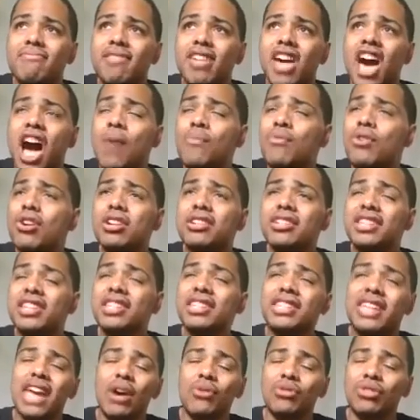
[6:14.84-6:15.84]
I'm going to
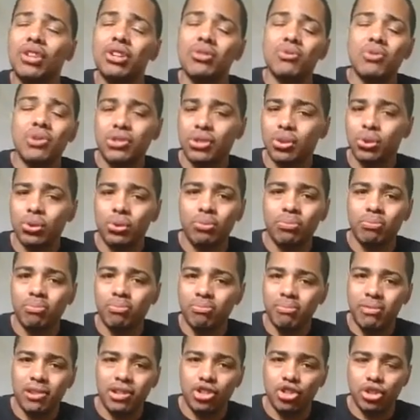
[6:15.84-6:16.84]
discount the original
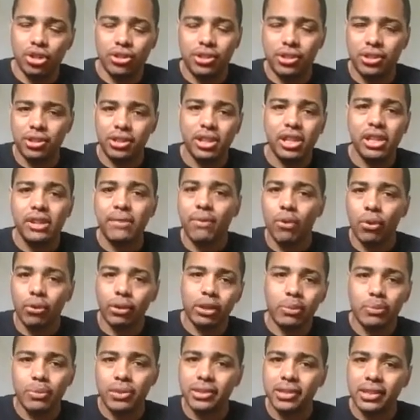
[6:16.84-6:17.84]
Justice League for
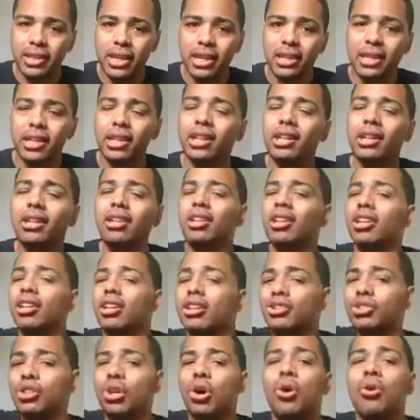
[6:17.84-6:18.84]
argument's sake.
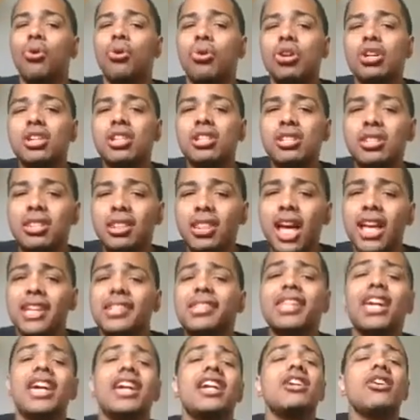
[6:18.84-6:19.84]
So let's
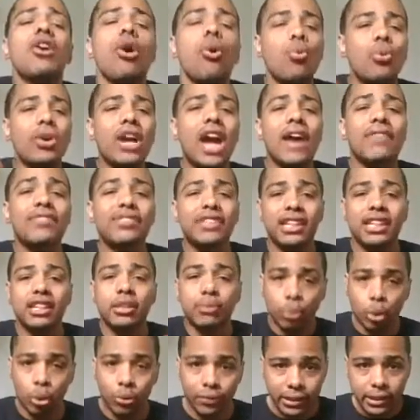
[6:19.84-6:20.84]
say we have six
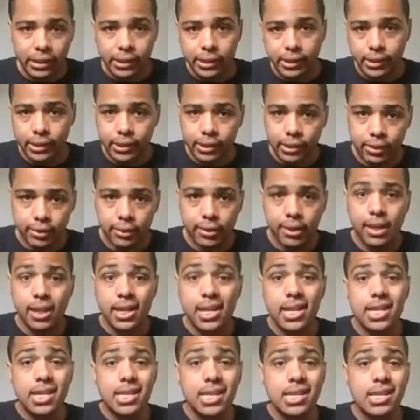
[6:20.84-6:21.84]
movies.
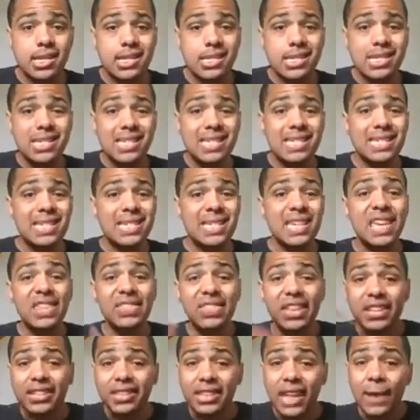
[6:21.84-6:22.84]
In
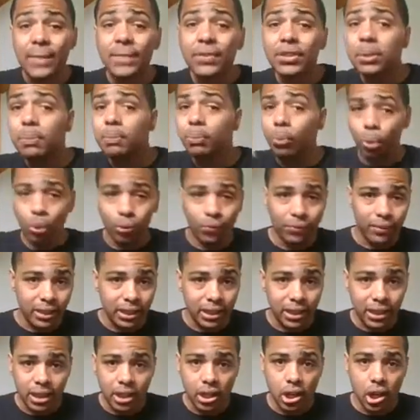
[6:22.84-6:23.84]
the seventh
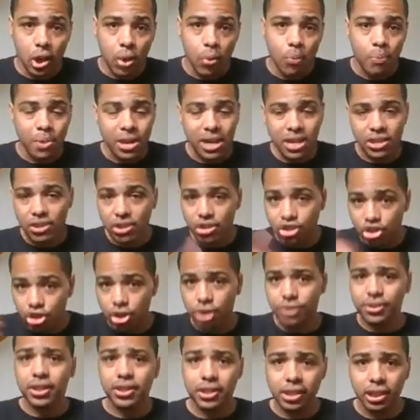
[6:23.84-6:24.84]
movie, being the
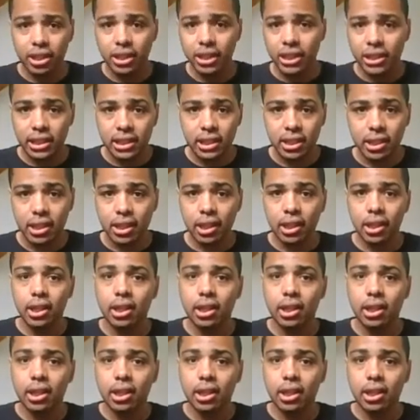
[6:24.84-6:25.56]
Justice League,